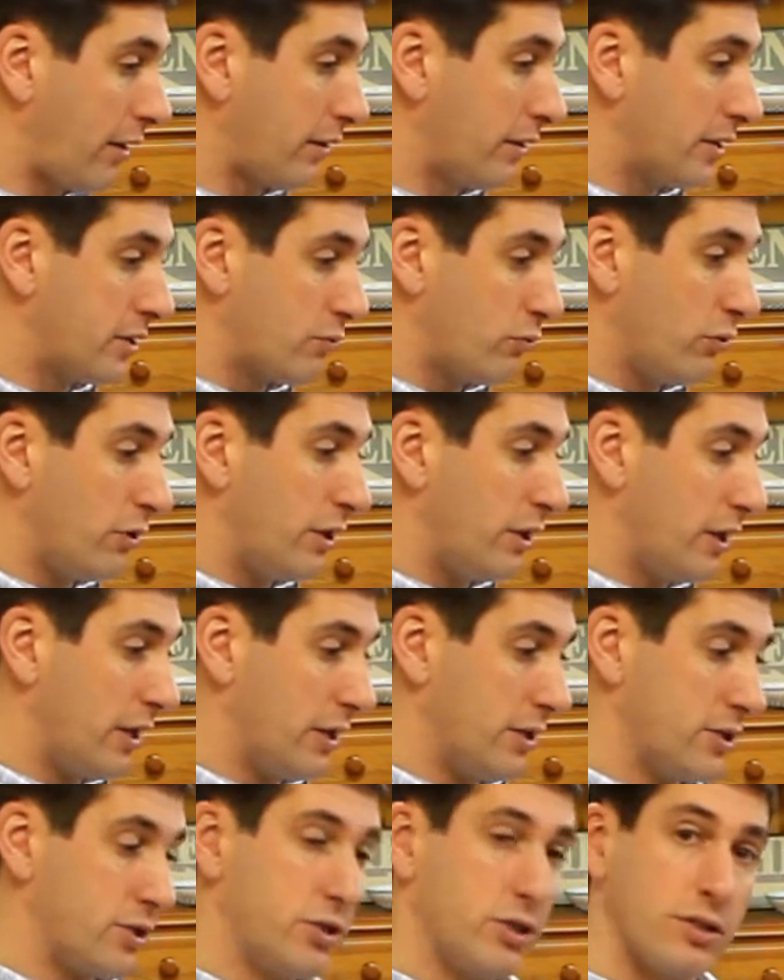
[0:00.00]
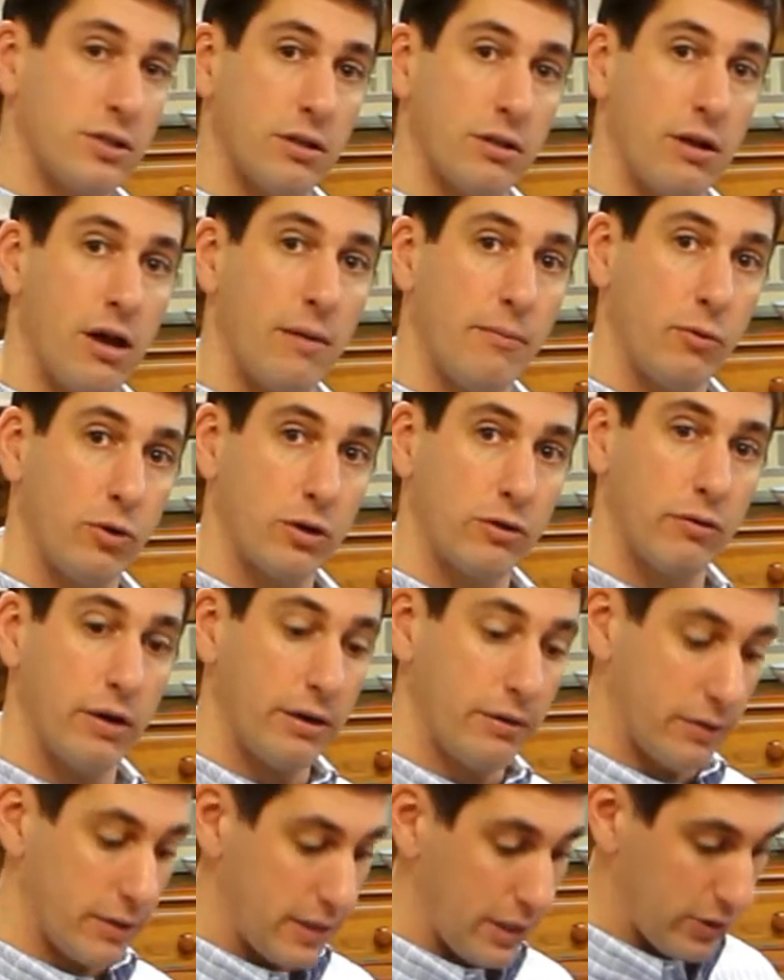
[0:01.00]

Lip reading: lot of this wood is just a lot more greater